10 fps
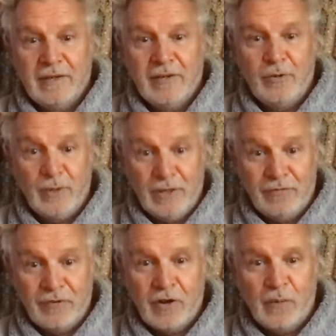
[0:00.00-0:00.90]
who are you
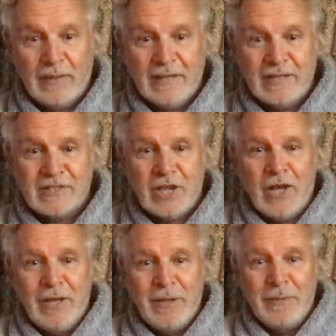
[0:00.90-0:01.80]
following this
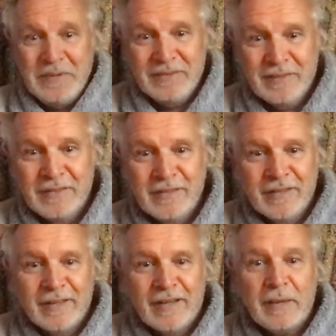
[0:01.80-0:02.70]
time?
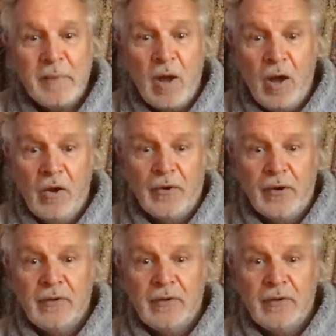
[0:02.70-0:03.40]
Come on.